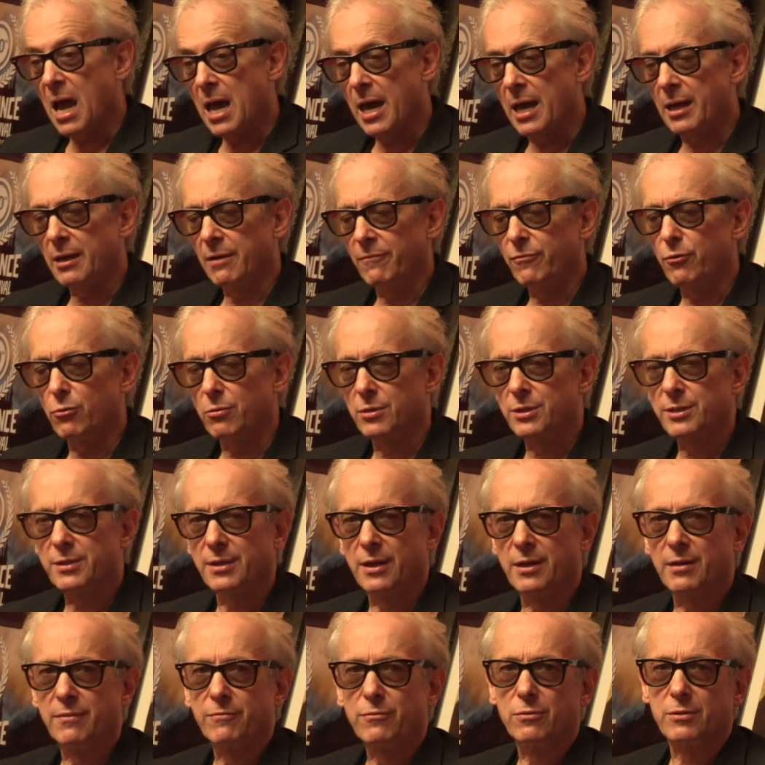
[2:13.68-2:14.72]
And of course,
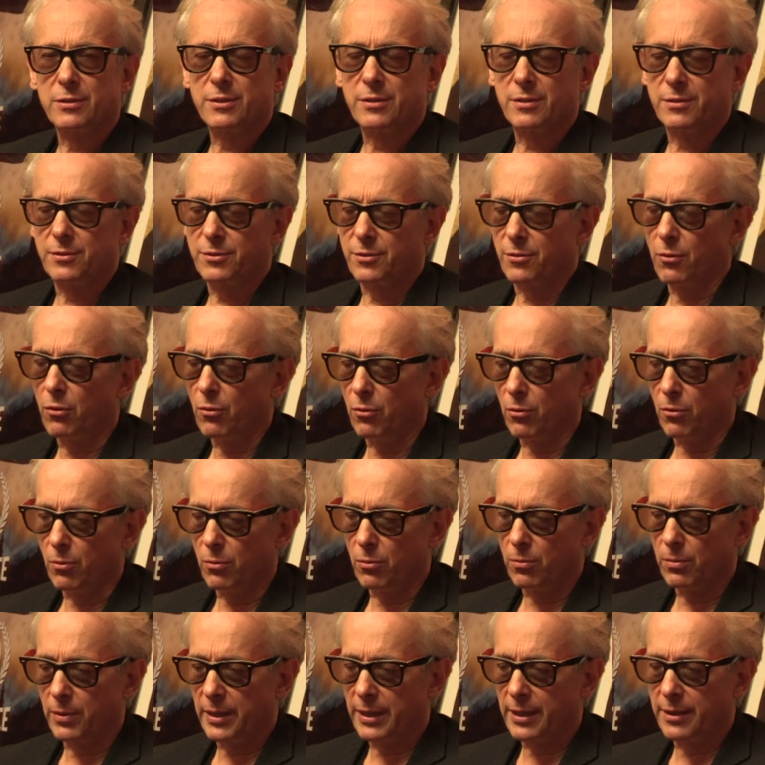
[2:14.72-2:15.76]
there's the
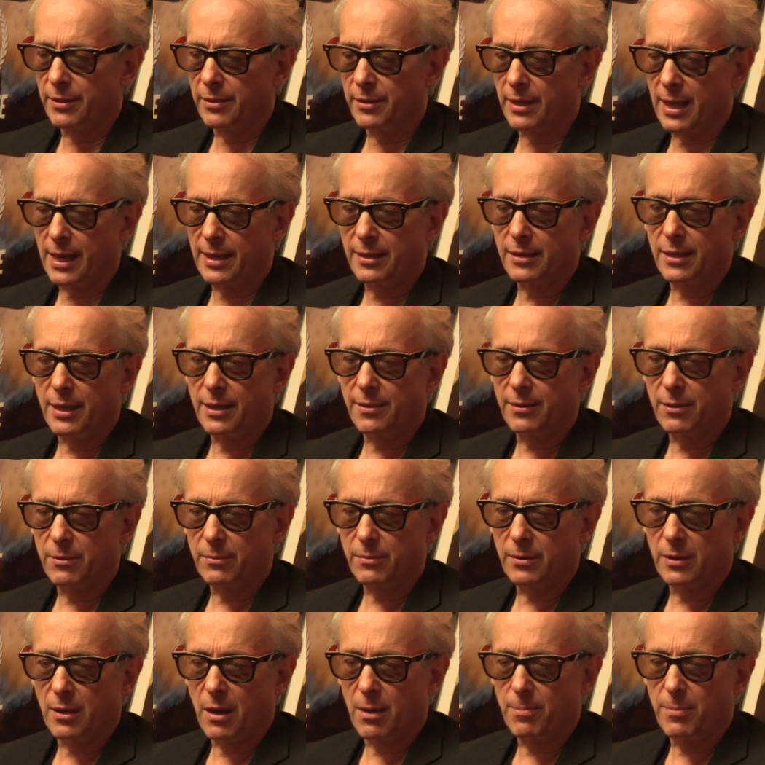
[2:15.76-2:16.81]
whole internet and
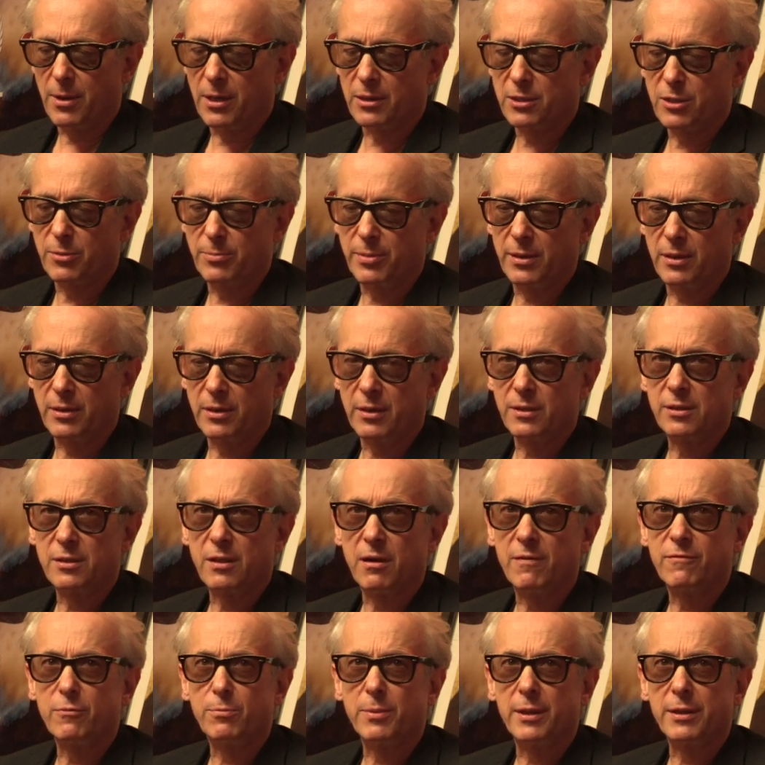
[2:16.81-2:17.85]
the possibilities
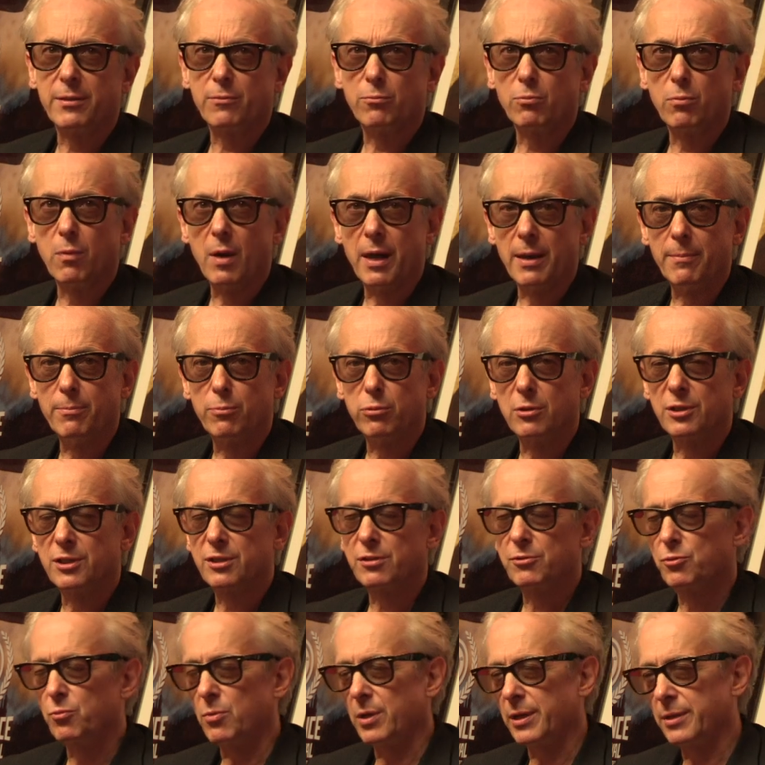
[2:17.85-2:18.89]
offered by the web, which
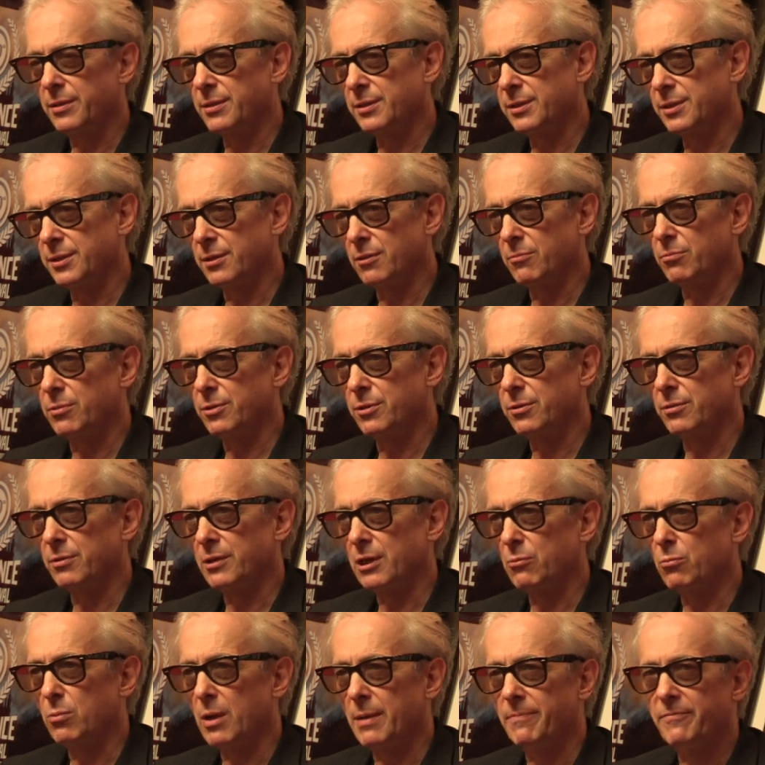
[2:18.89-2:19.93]
is why this year we're doing
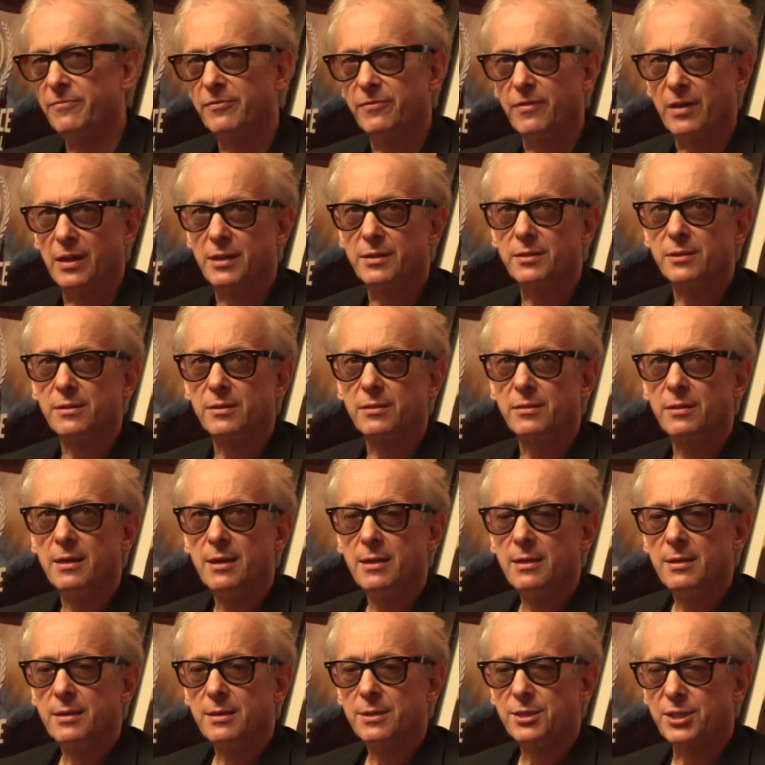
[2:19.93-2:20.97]
a web fest,
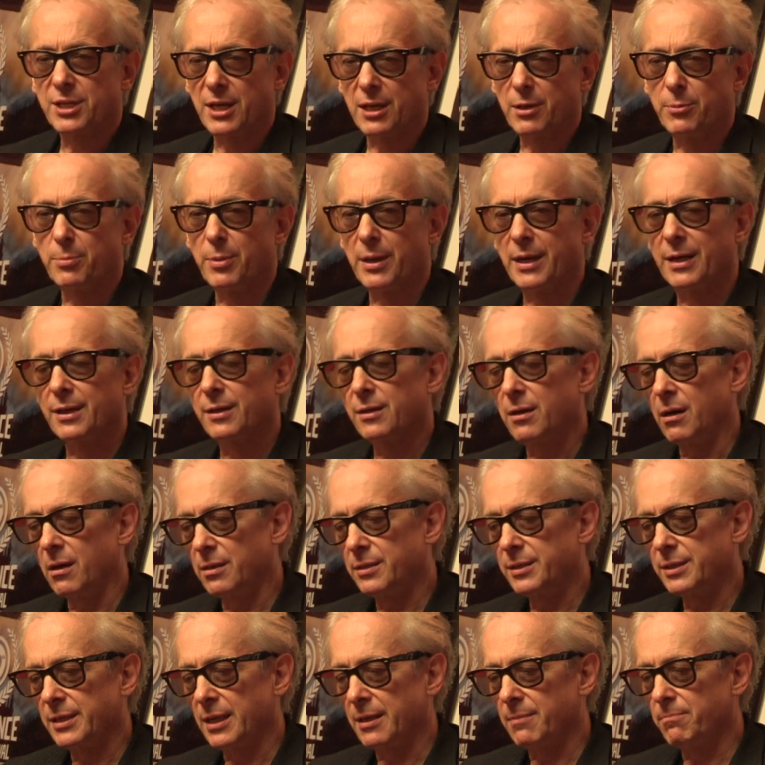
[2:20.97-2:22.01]
celebrating
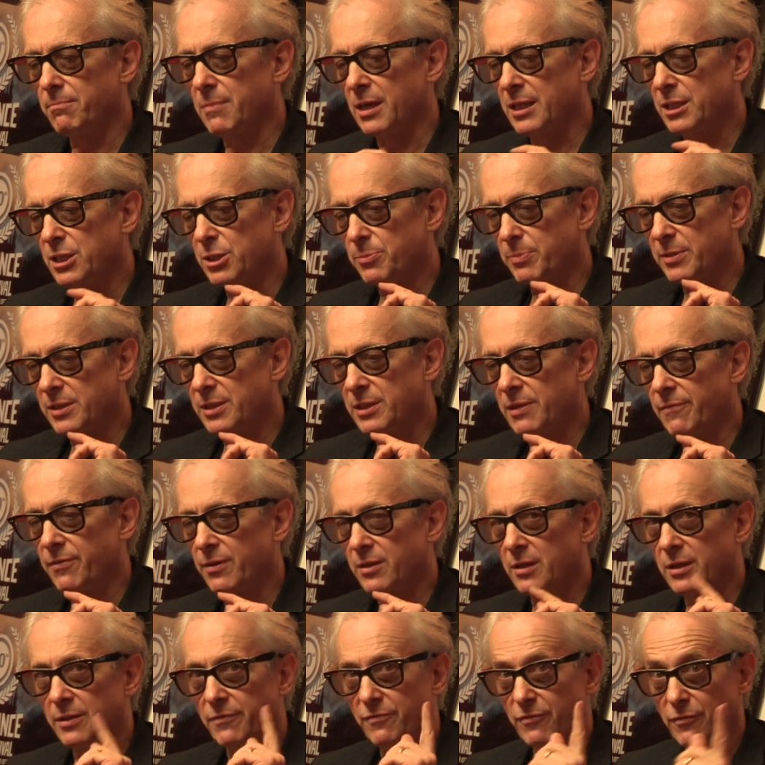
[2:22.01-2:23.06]
content made
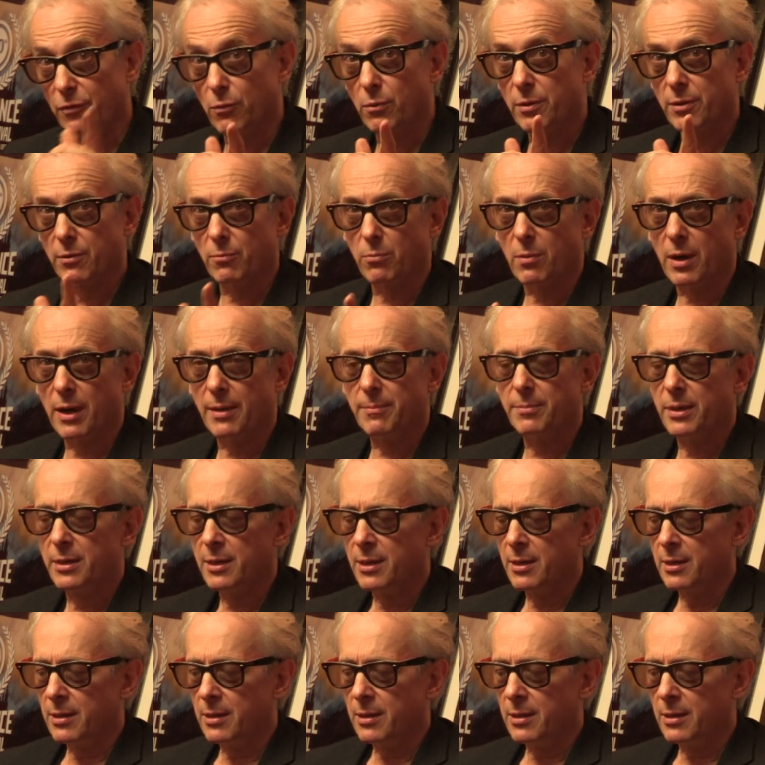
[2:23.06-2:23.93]
specifically for the web,